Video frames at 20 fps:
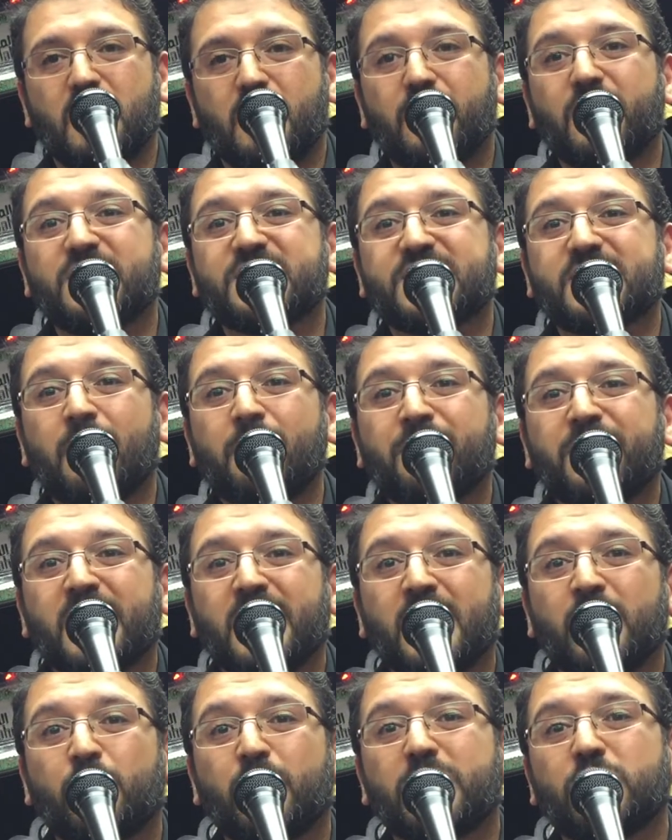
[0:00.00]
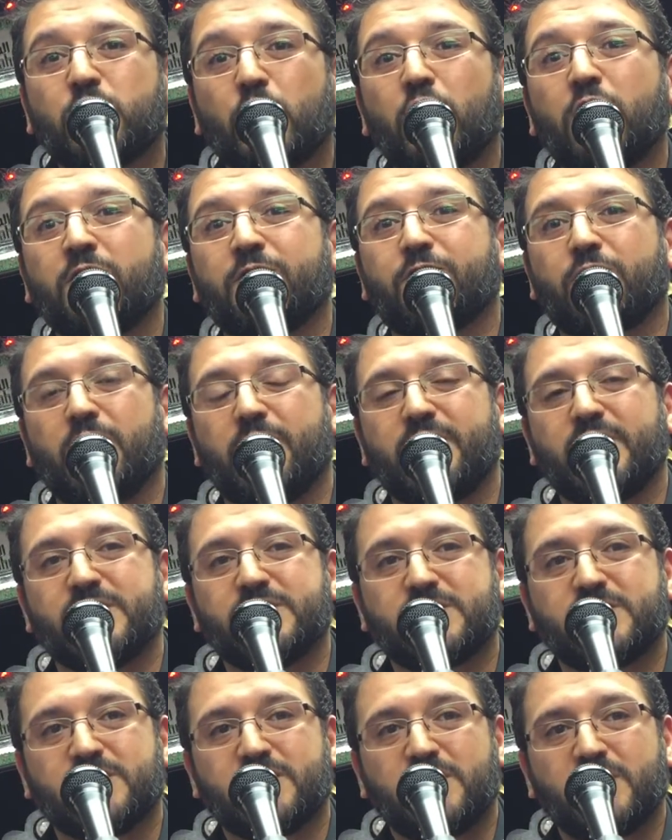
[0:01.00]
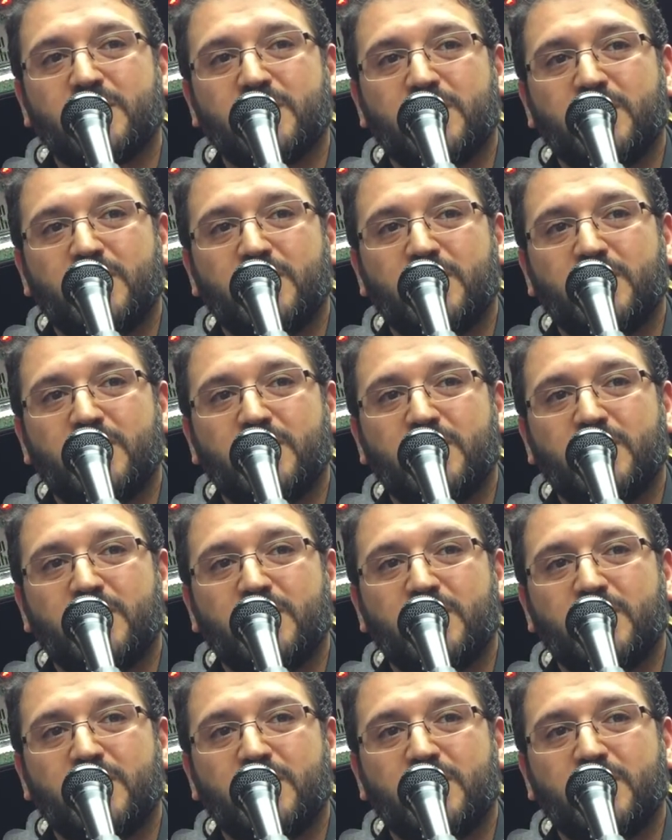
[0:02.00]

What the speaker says: There's something in return for this.